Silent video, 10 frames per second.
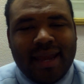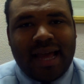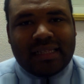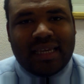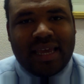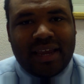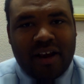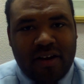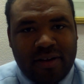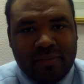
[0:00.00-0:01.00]
not taking
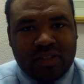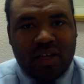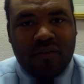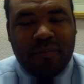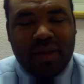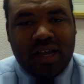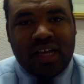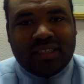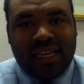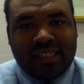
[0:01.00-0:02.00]
care of himself,
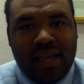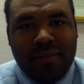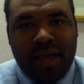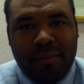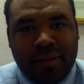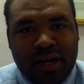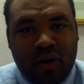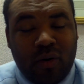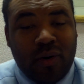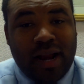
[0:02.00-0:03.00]
because as an NBA
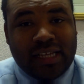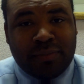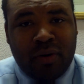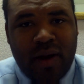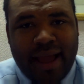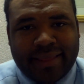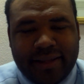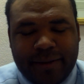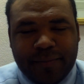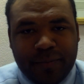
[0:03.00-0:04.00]
player or as a pro
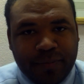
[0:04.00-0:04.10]
athlete,